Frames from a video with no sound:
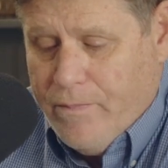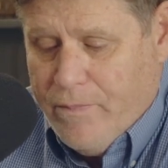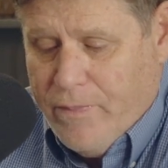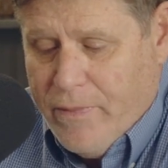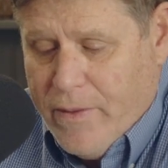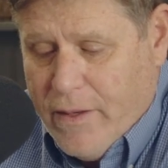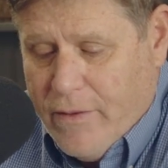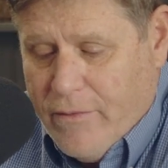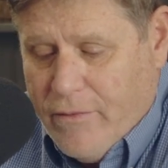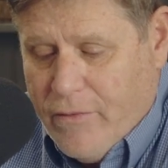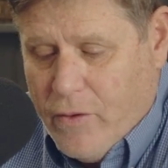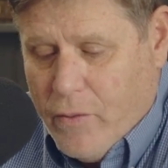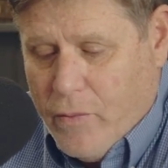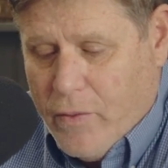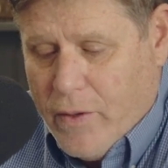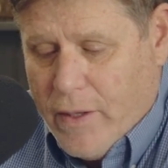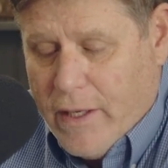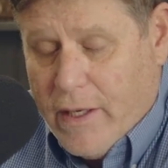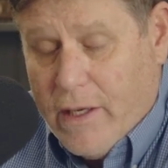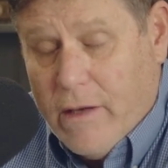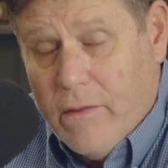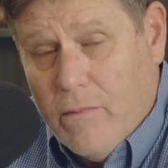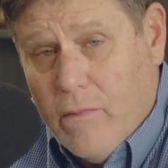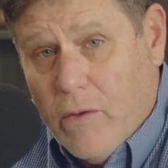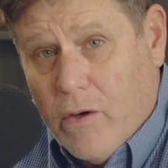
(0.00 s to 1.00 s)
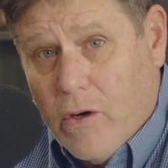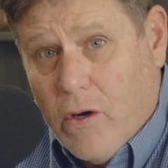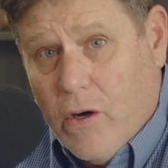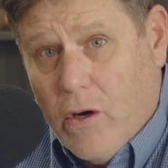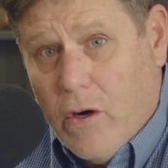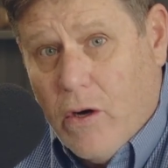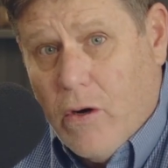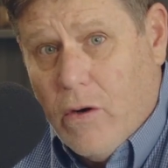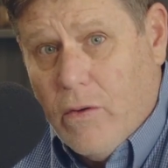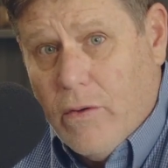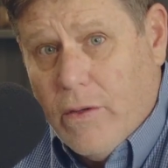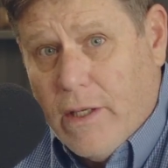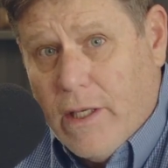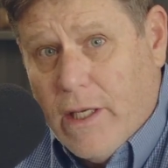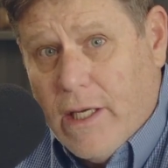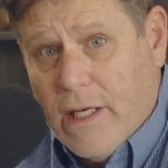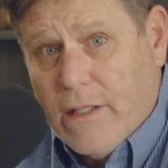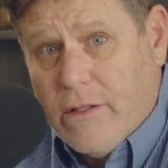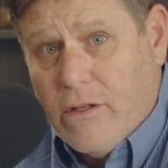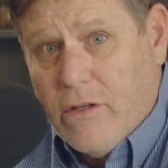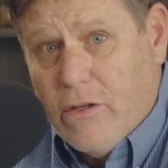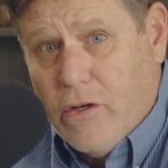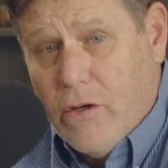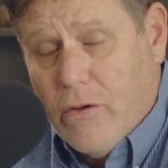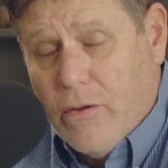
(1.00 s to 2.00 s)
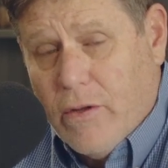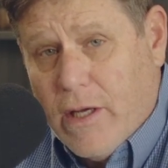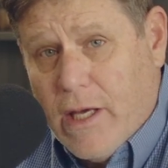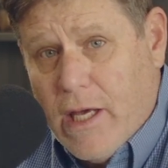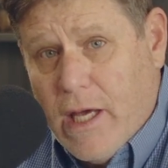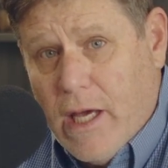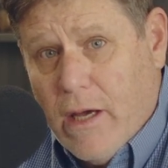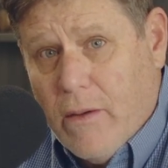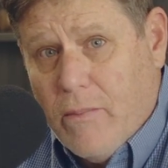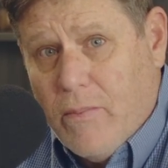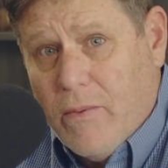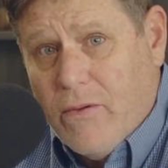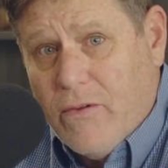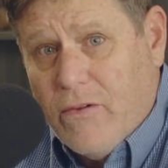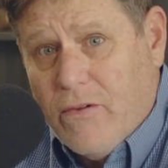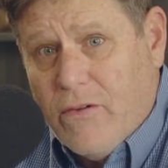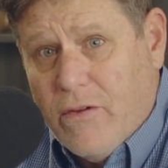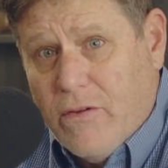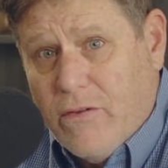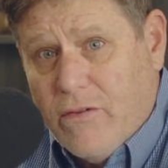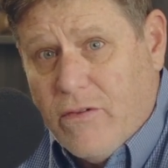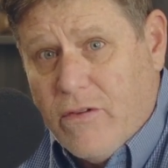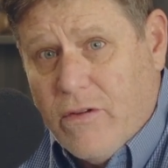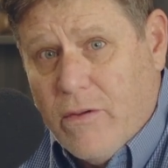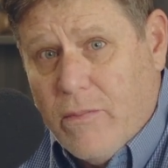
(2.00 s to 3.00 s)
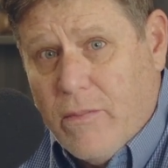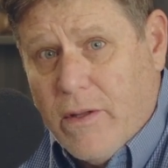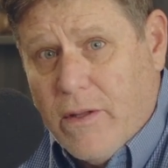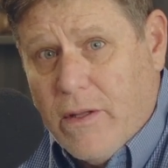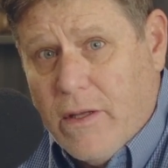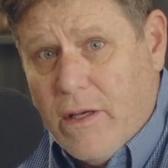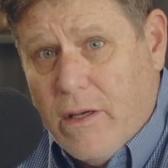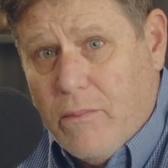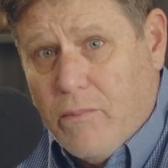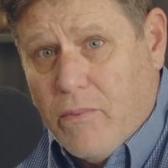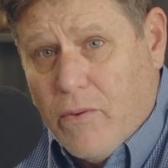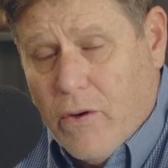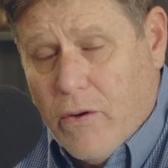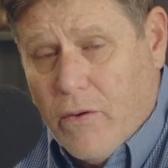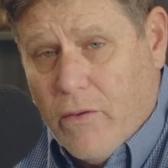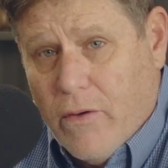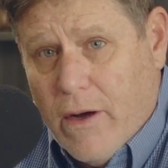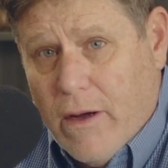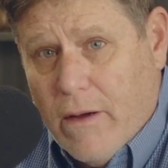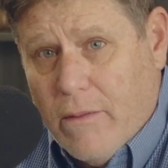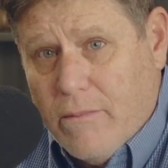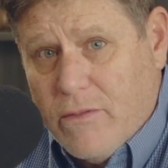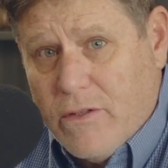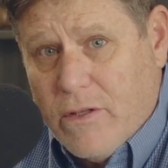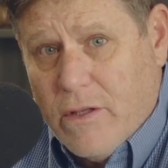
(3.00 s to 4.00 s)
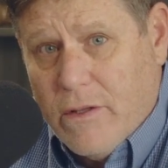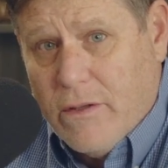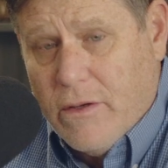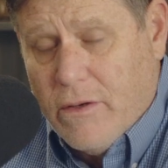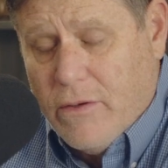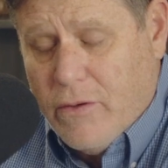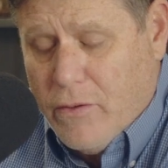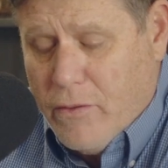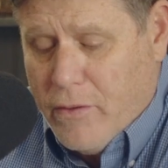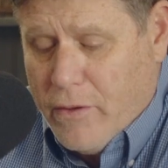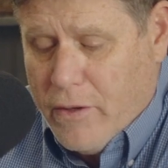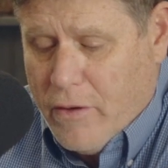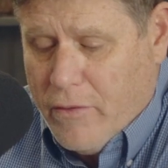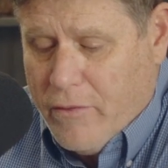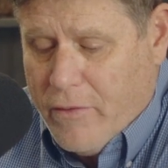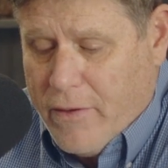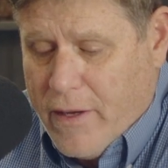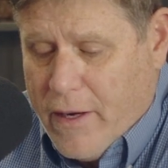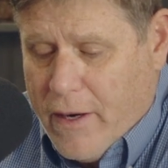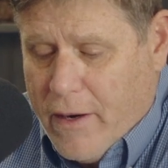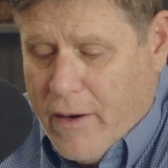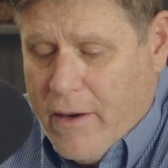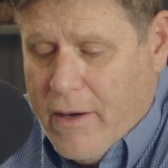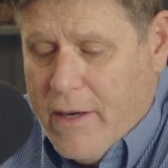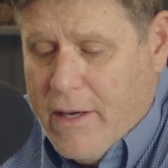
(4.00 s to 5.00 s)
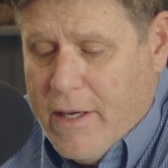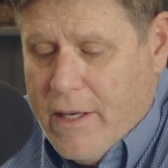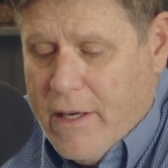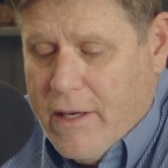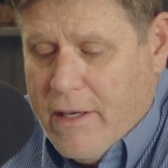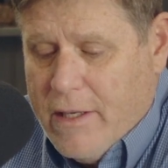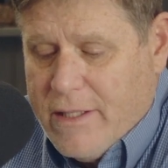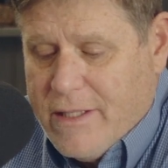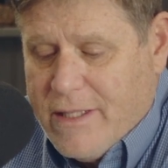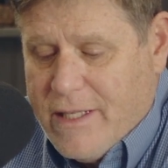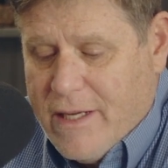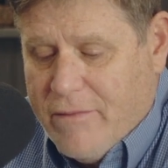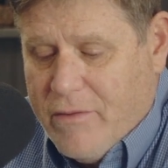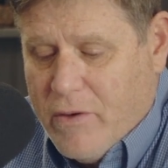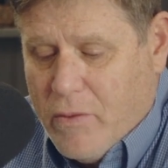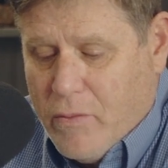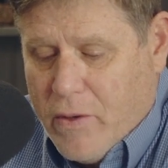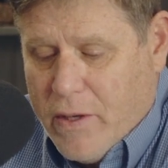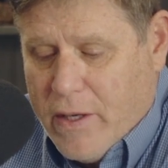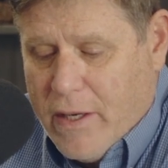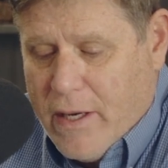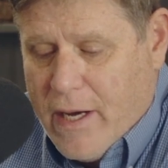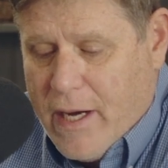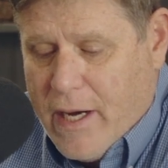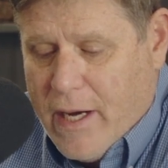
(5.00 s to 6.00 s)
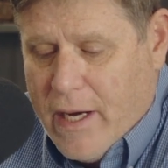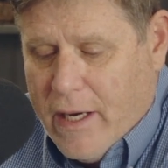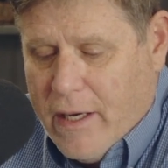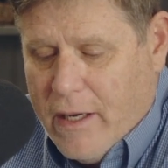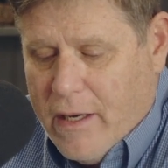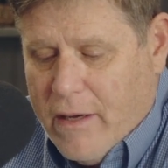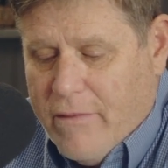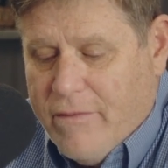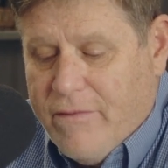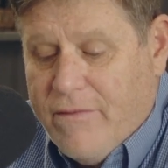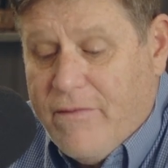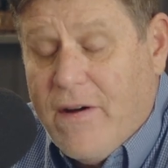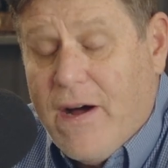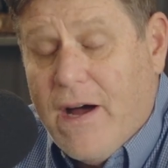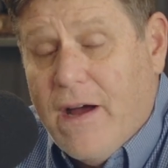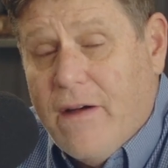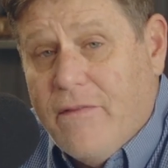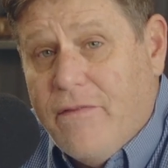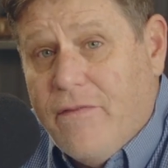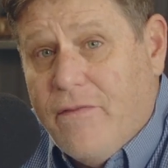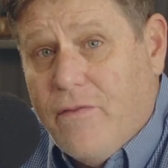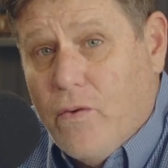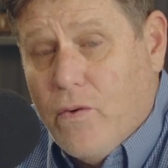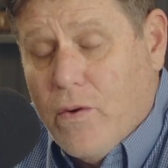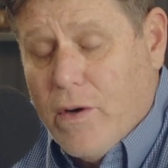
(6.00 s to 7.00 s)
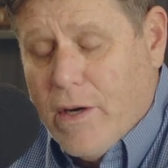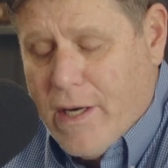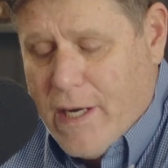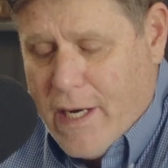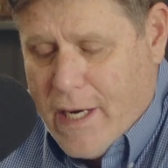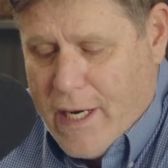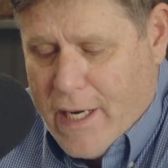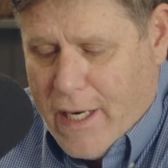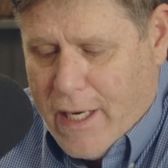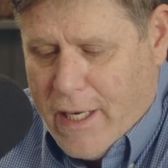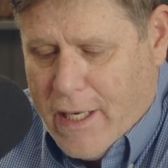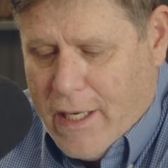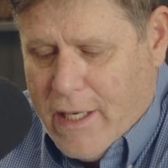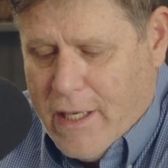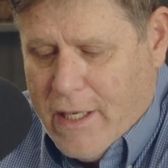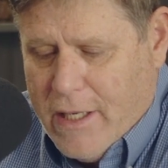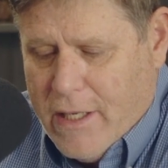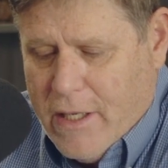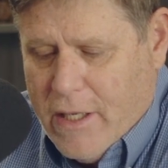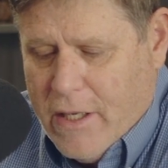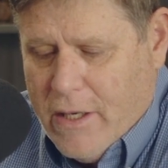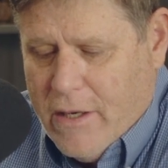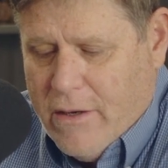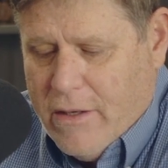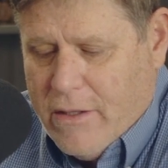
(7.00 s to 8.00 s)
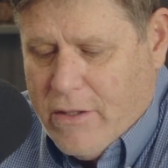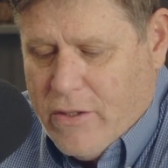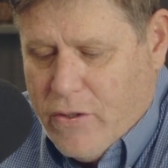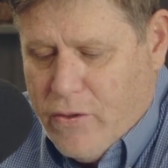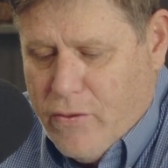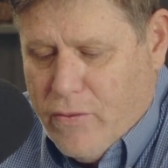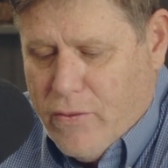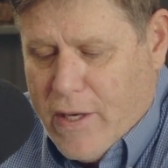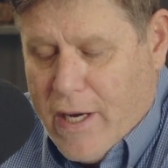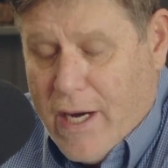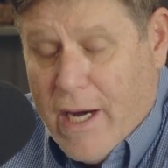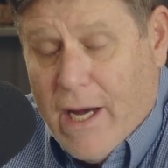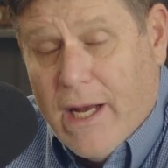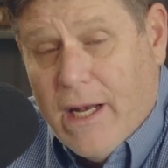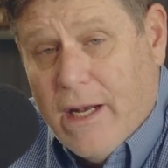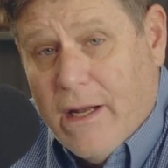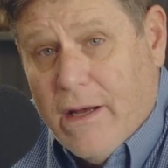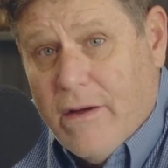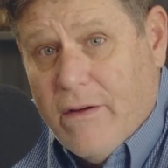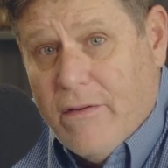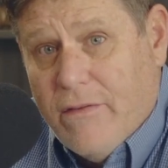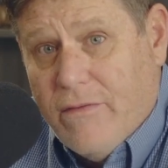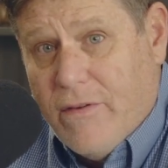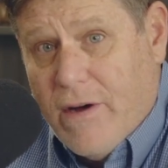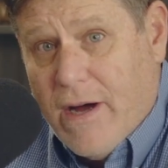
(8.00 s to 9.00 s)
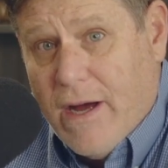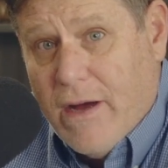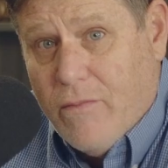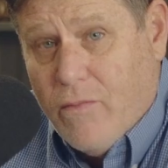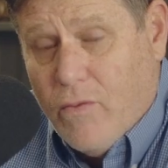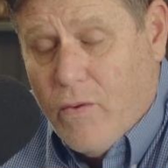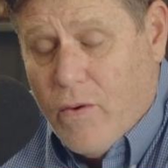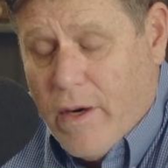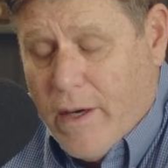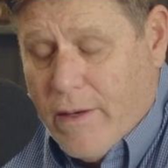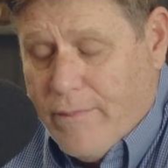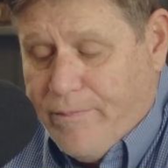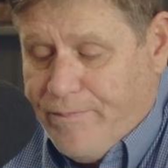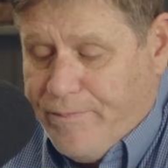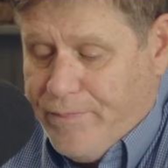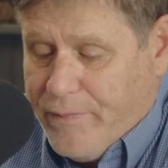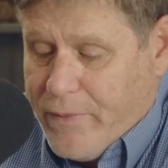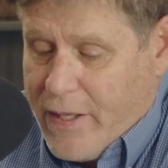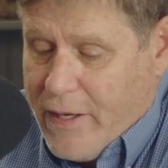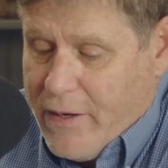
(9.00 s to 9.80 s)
If you want to give them a call and get to know the campus and some of the programs that they're doing over there, 719-549-2951.